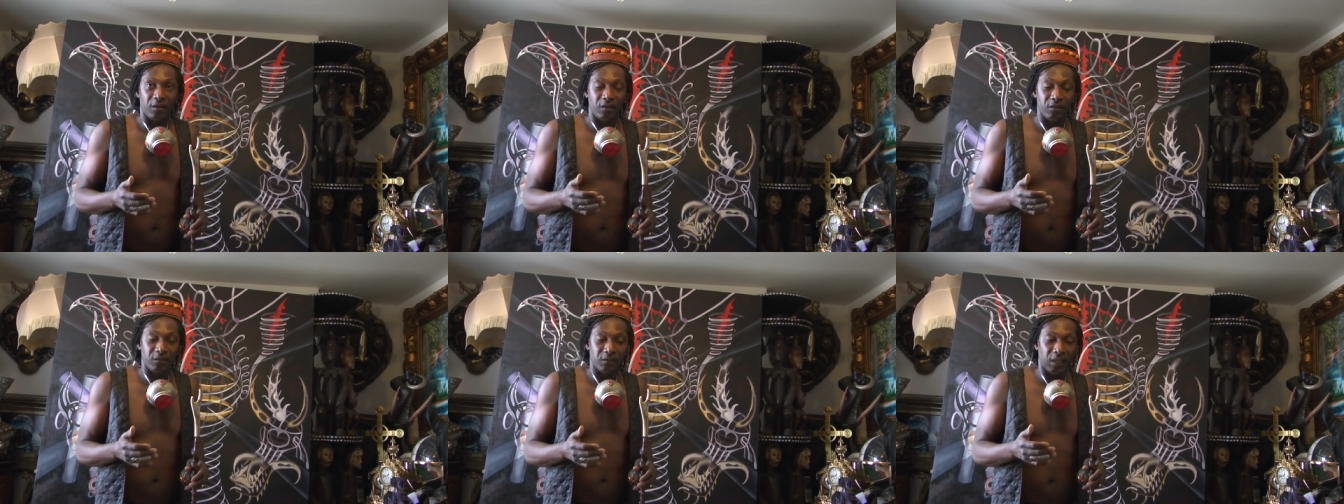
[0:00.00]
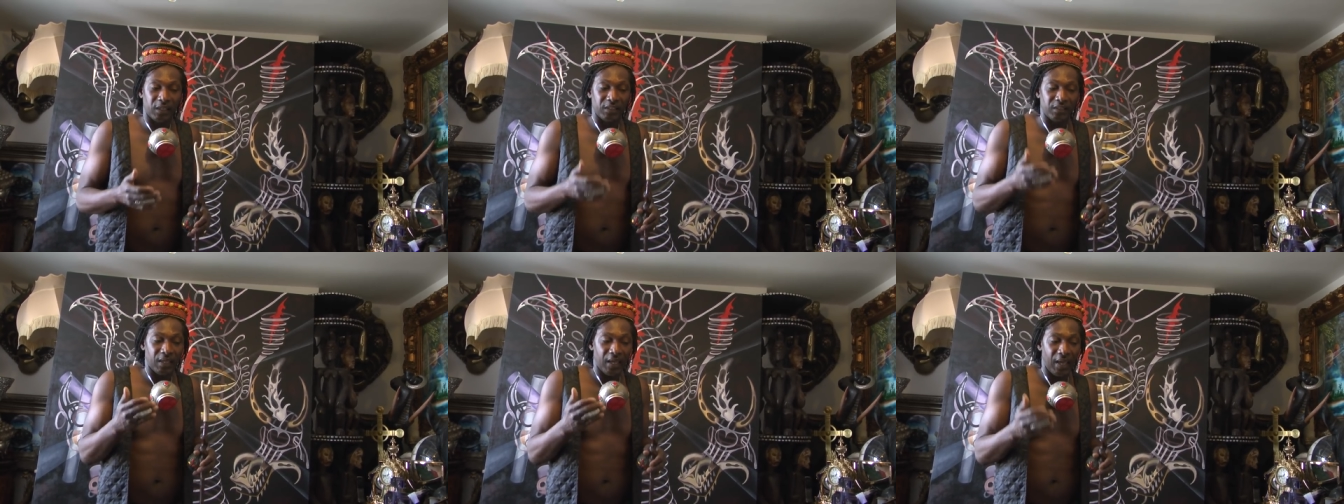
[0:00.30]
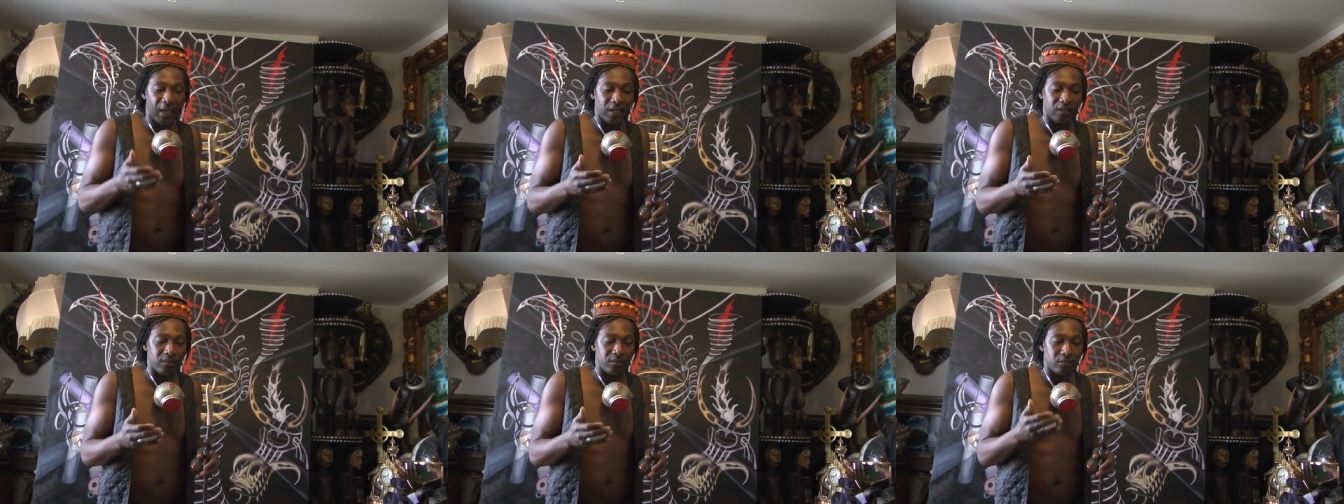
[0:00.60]
and, and
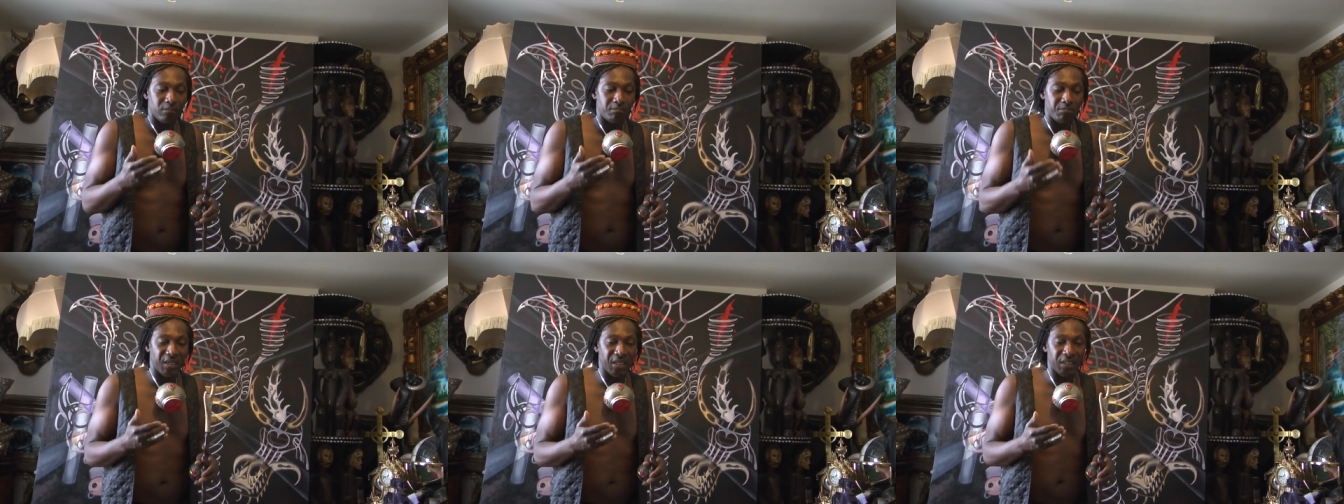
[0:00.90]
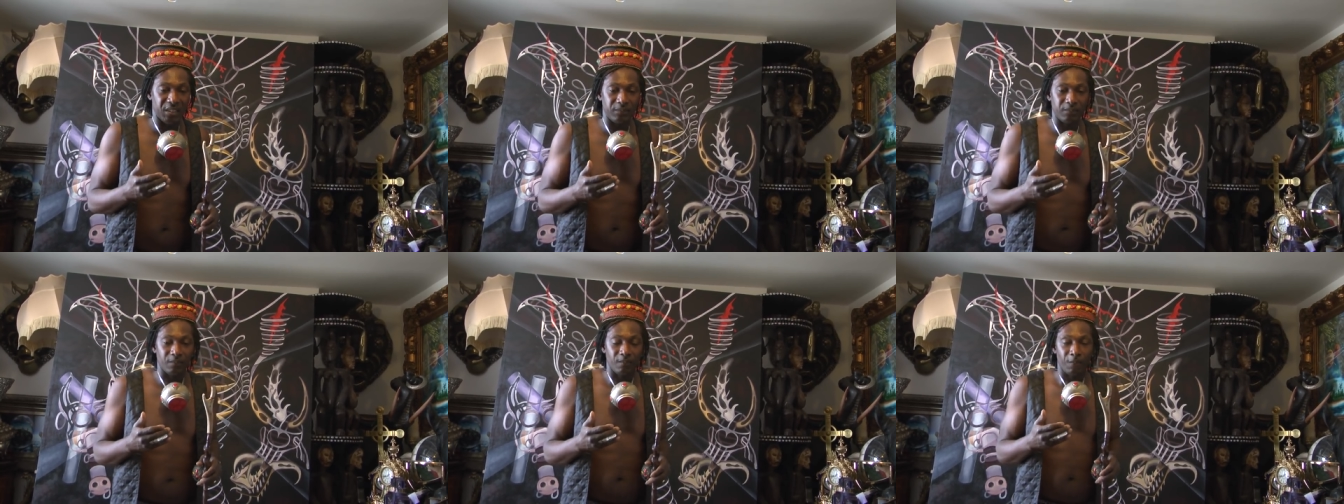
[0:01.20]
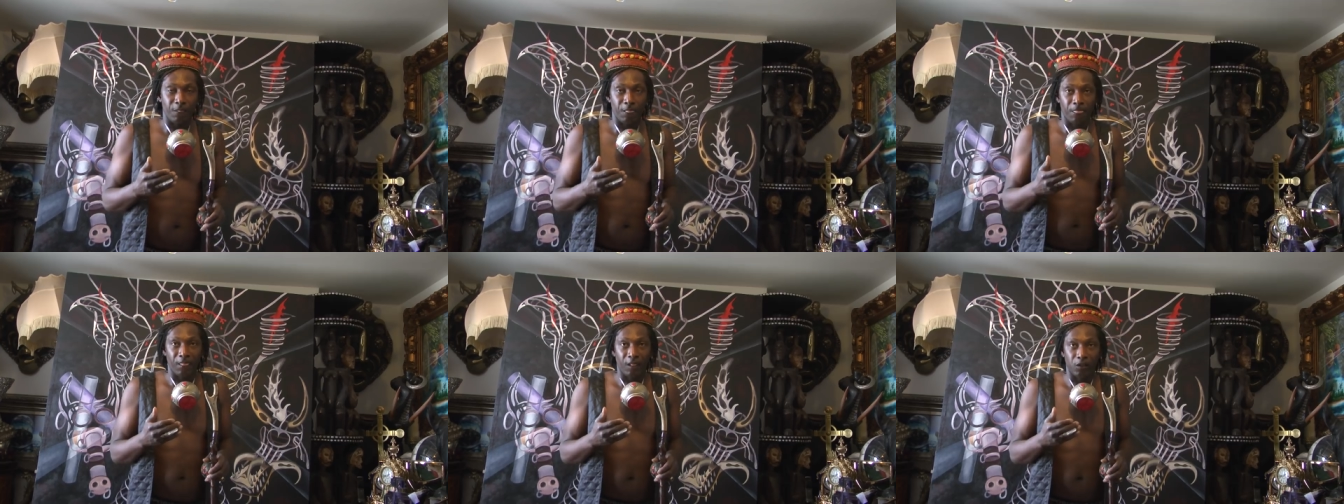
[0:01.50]
hell means
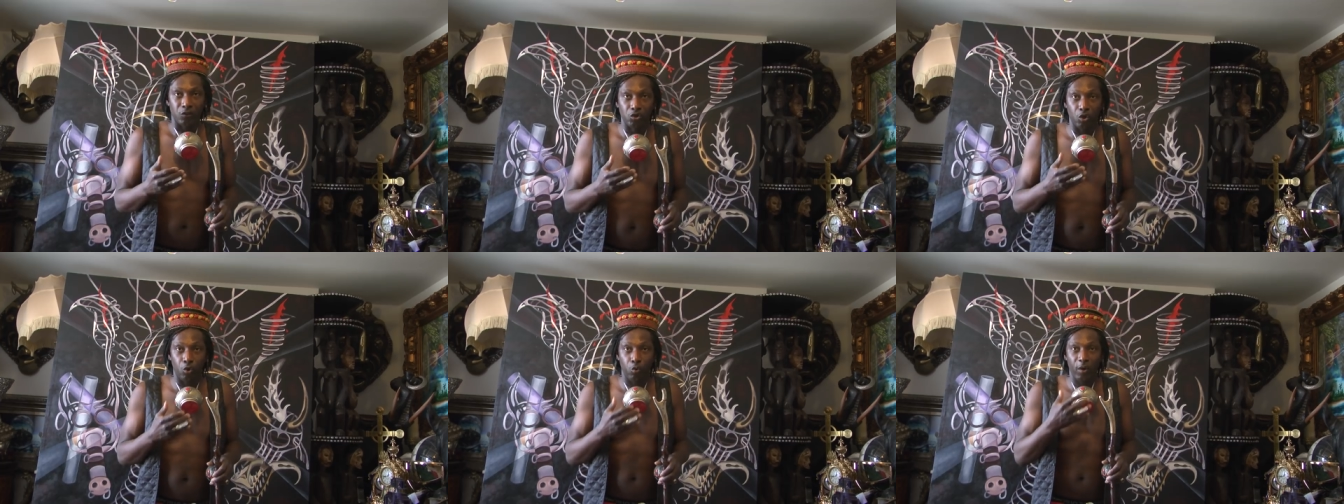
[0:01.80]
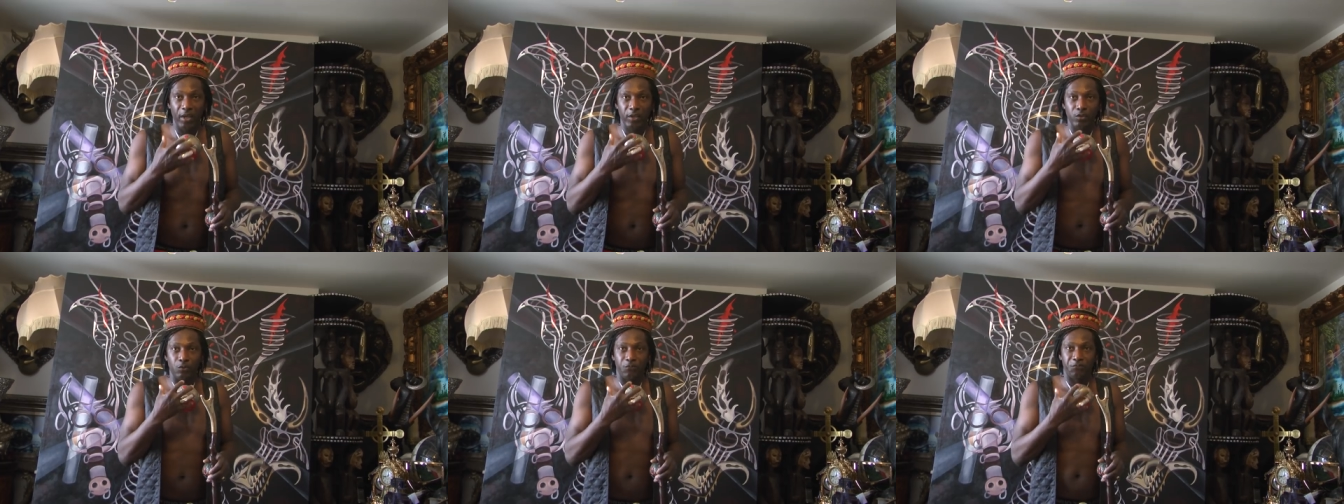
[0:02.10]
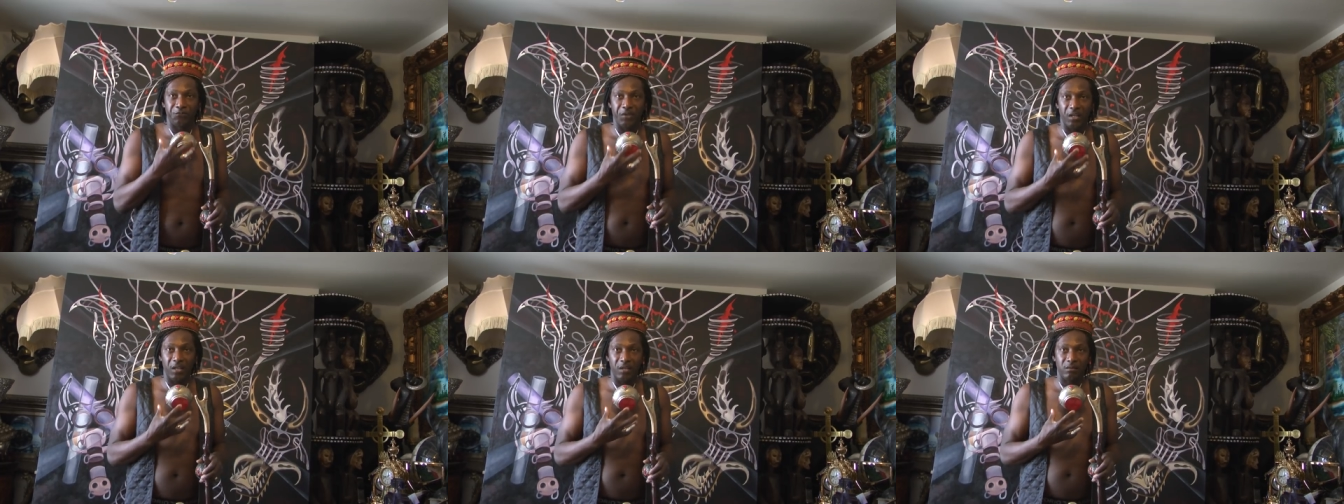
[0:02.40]
the way you
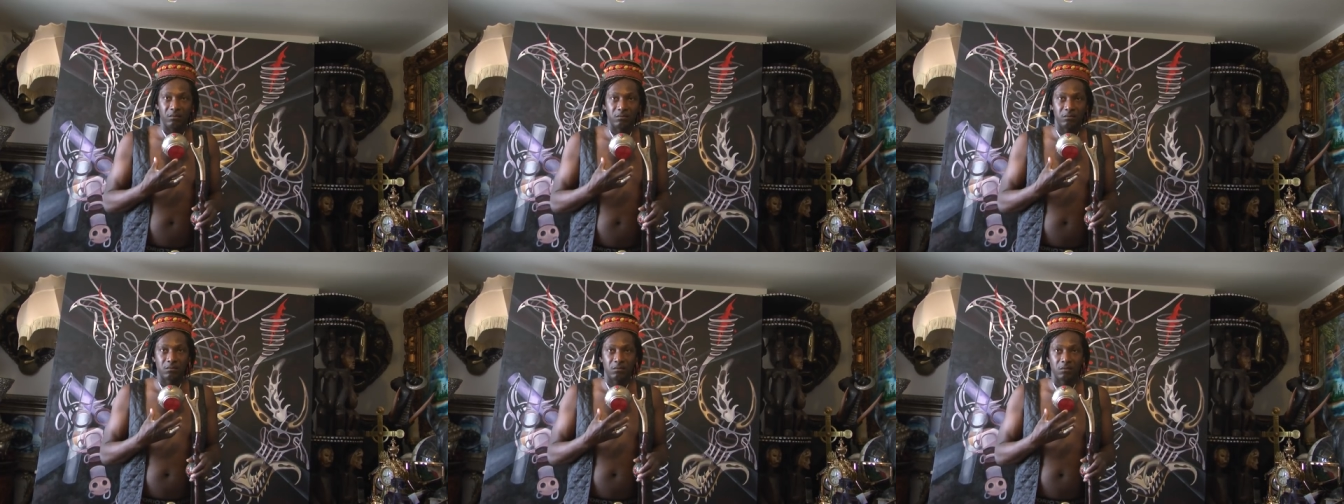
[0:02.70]
feel,